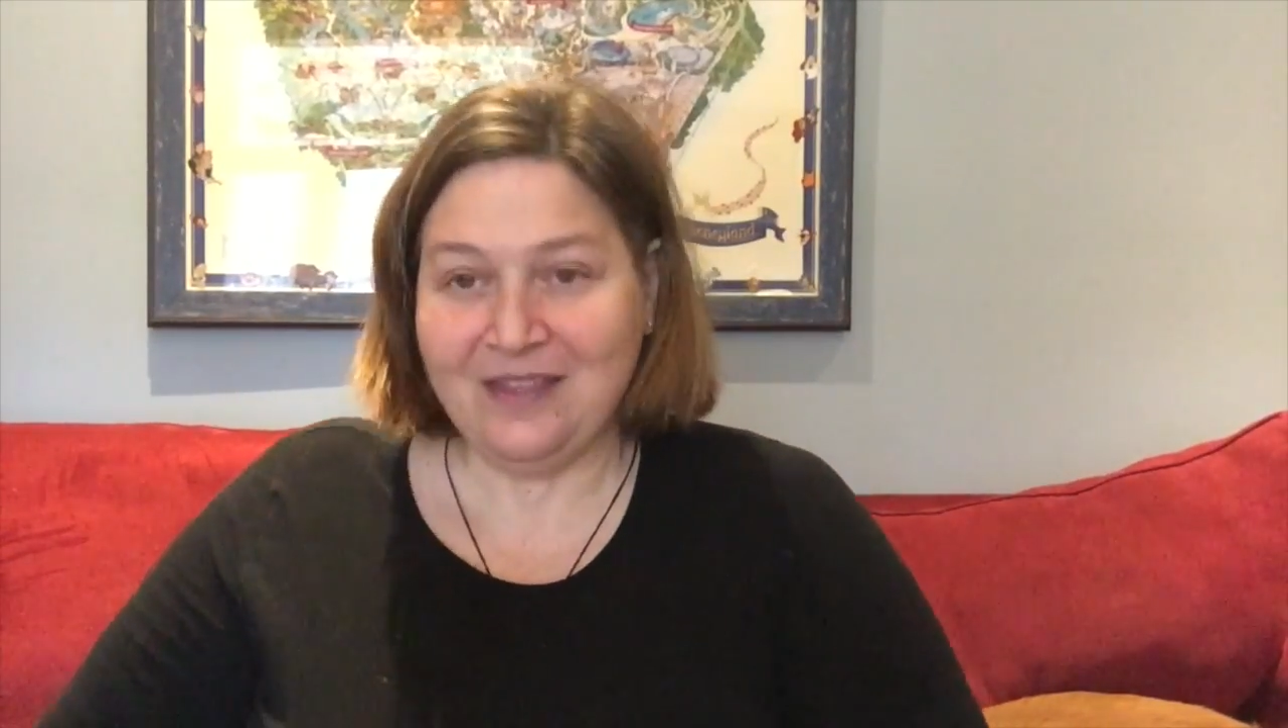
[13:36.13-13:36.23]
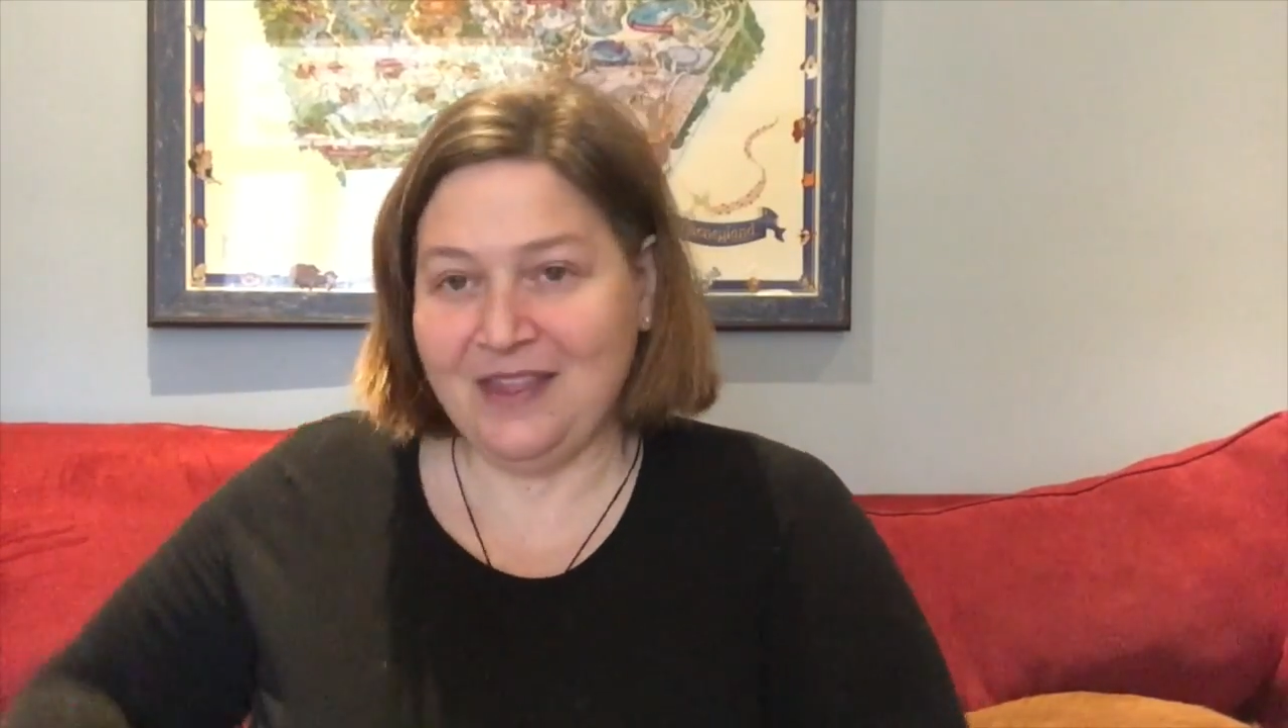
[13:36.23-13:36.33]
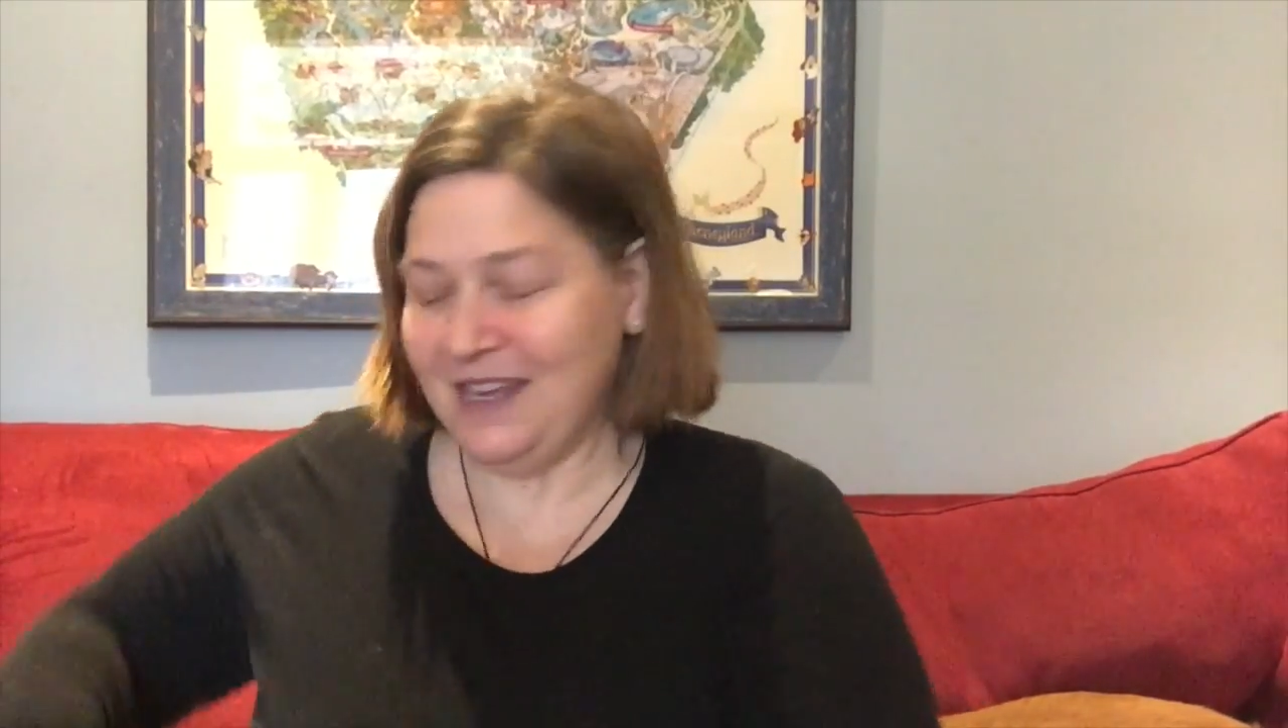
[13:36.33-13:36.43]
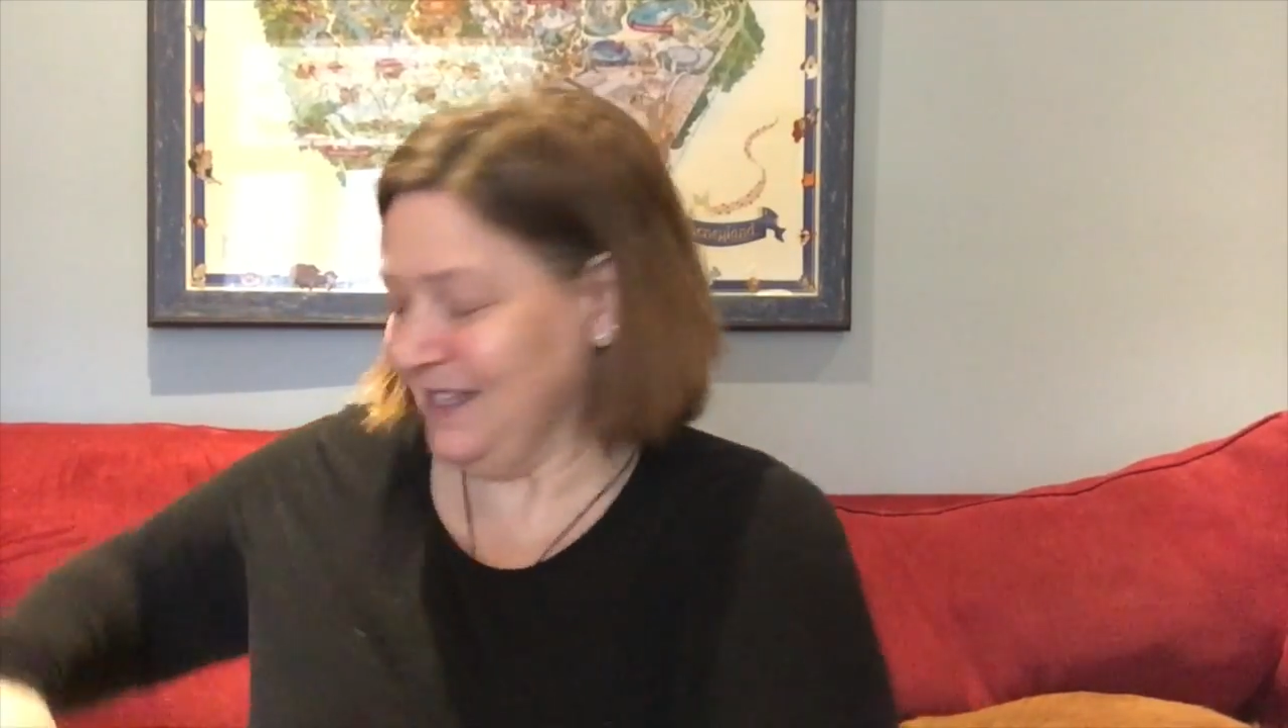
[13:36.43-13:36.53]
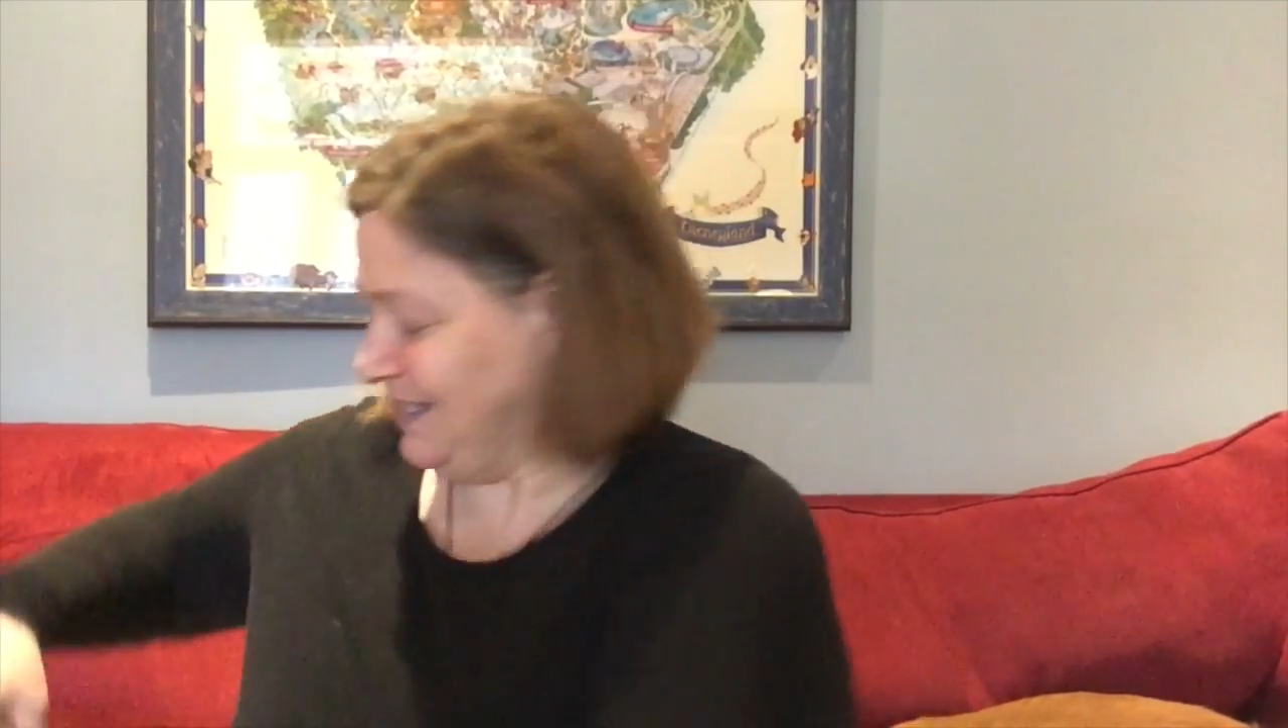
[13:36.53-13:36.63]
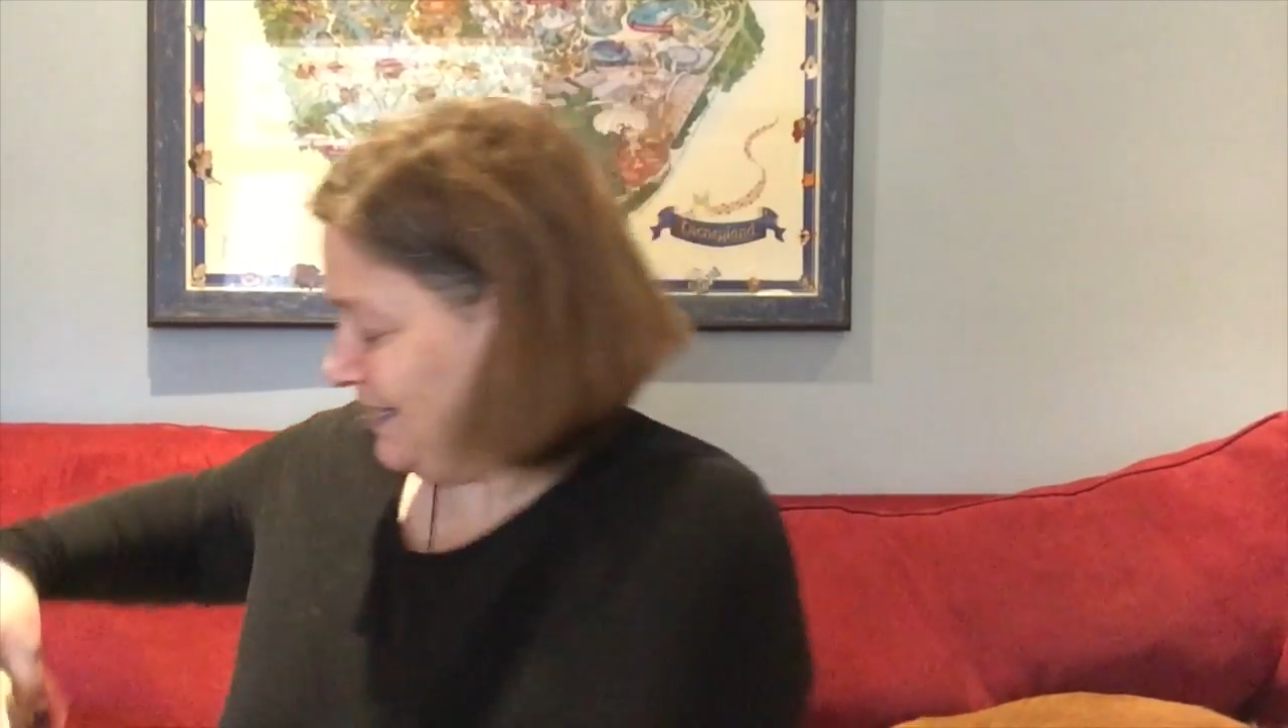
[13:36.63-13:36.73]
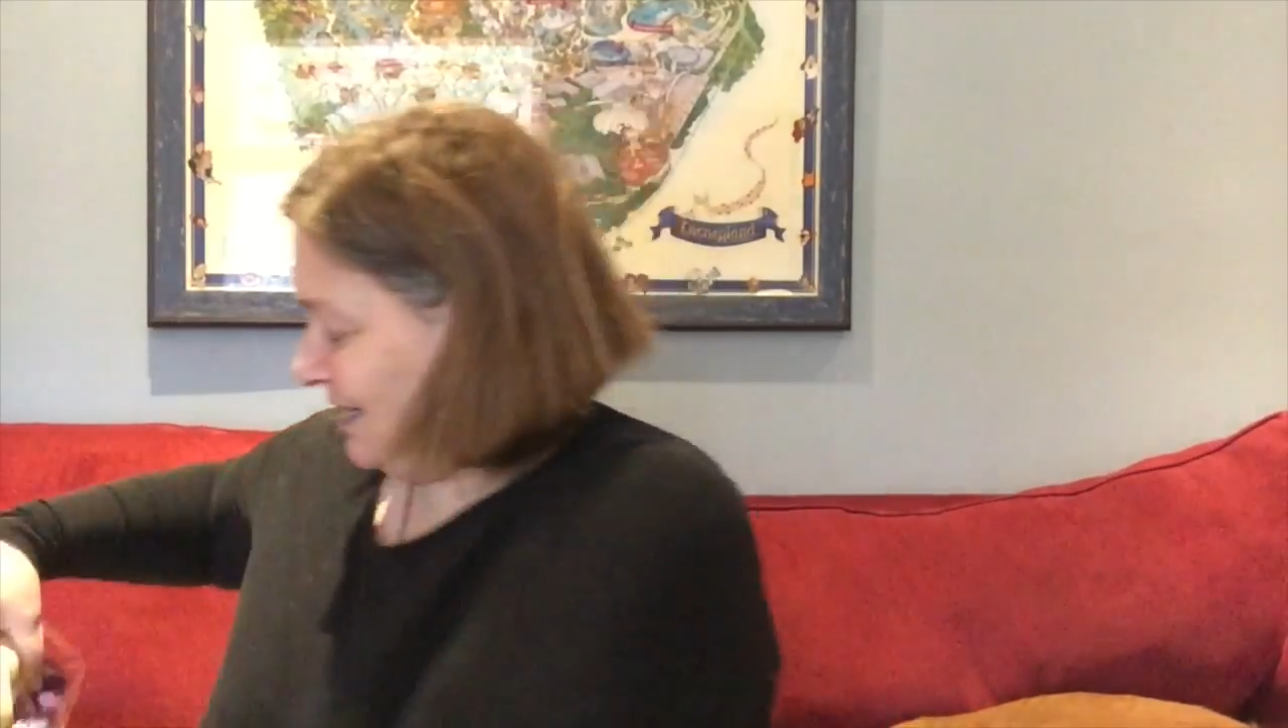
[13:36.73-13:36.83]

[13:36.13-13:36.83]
This